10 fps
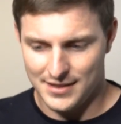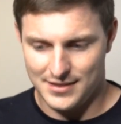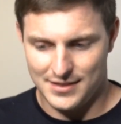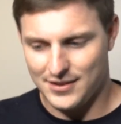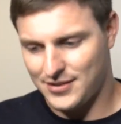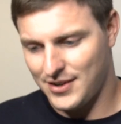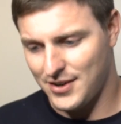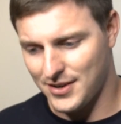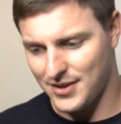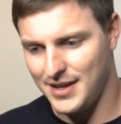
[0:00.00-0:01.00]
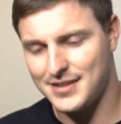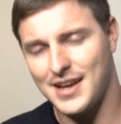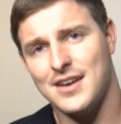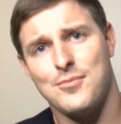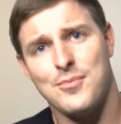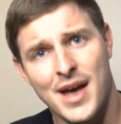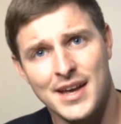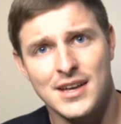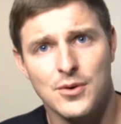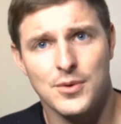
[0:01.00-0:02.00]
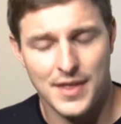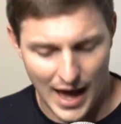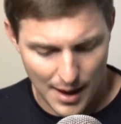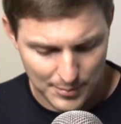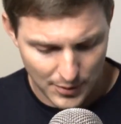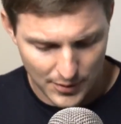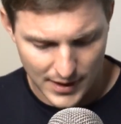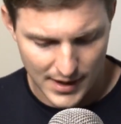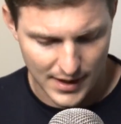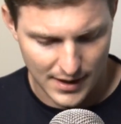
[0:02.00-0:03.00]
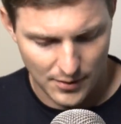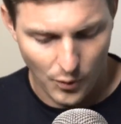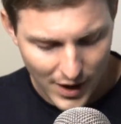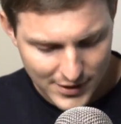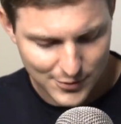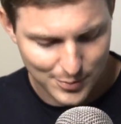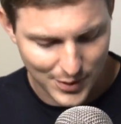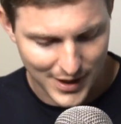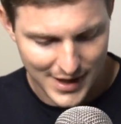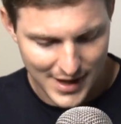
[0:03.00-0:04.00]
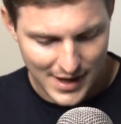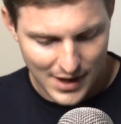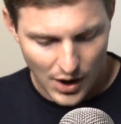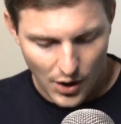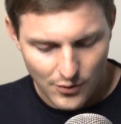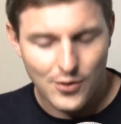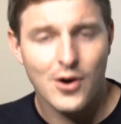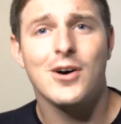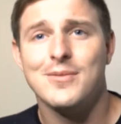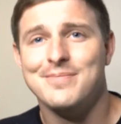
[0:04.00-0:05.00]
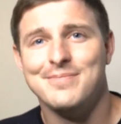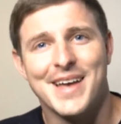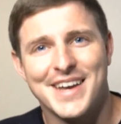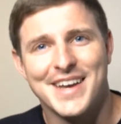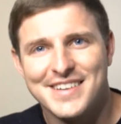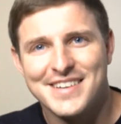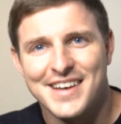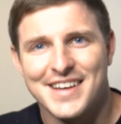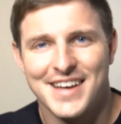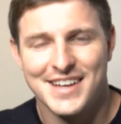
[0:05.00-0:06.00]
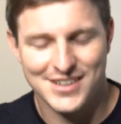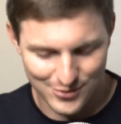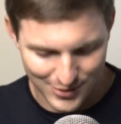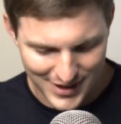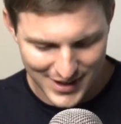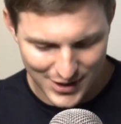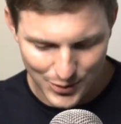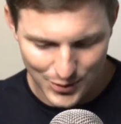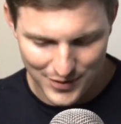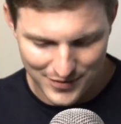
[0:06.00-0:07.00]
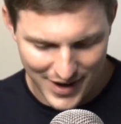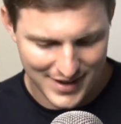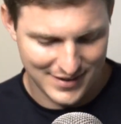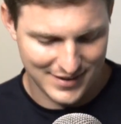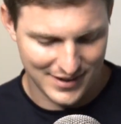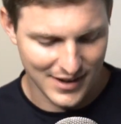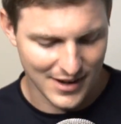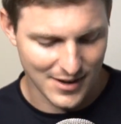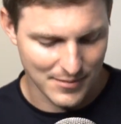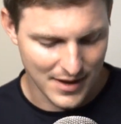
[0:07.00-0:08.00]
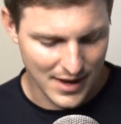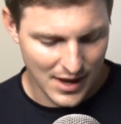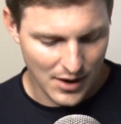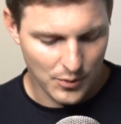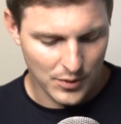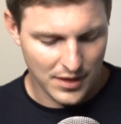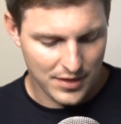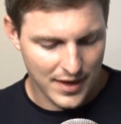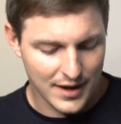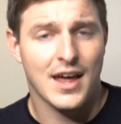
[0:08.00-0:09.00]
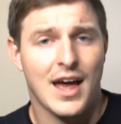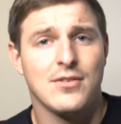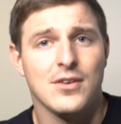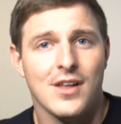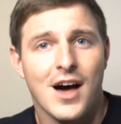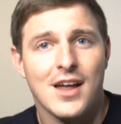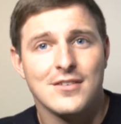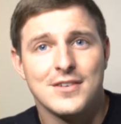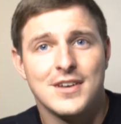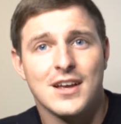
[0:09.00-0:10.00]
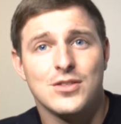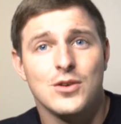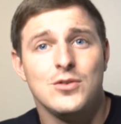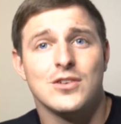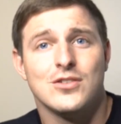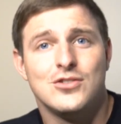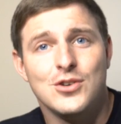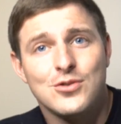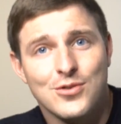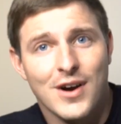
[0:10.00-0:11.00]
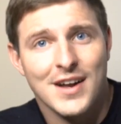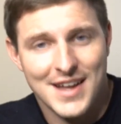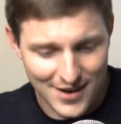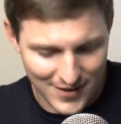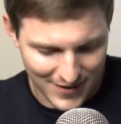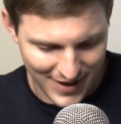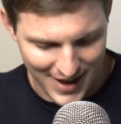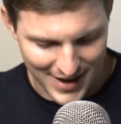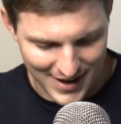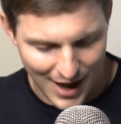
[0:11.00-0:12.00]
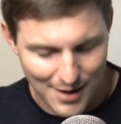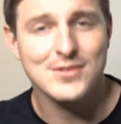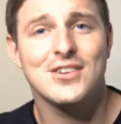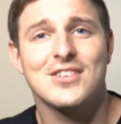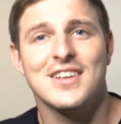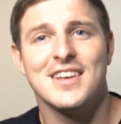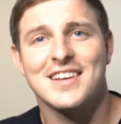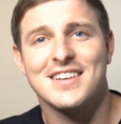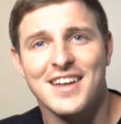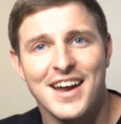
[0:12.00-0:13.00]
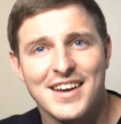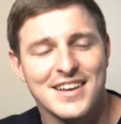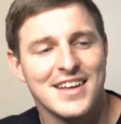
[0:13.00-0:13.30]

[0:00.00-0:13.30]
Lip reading: this year is kind of a meh year with the Apple Watch, but overall, man, it's a really cool device. One of the things that have a lot of tech enthusiasts juiced right now, and I'm just excited